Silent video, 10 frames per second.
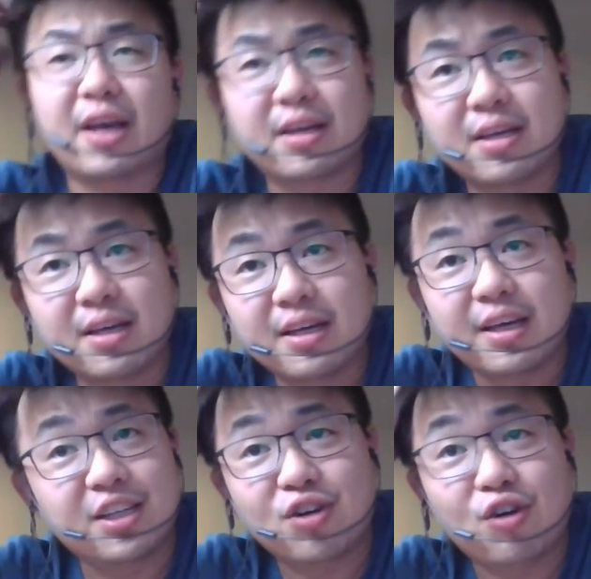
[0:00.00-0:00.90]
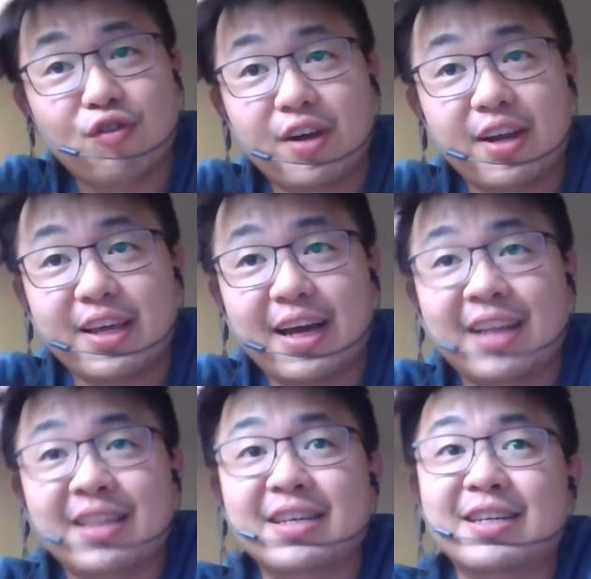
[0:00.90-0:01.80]
already under the
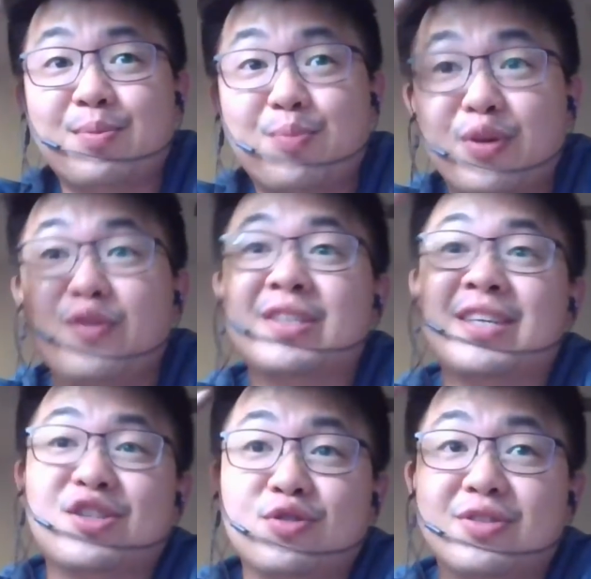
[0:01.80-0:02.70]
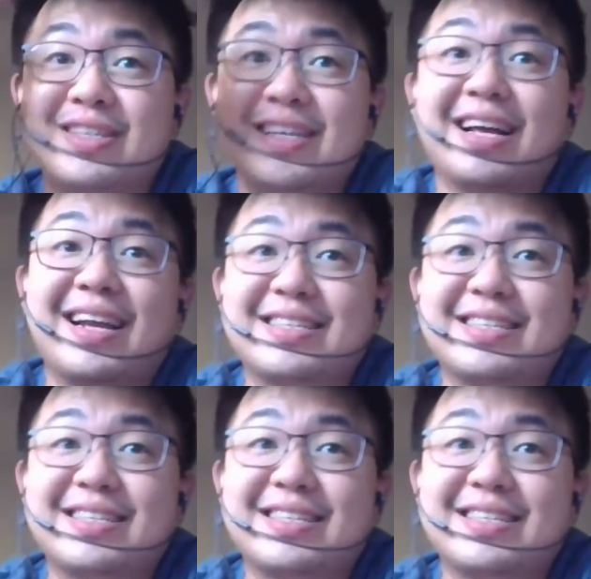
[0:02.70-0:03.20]
previous HOC last time.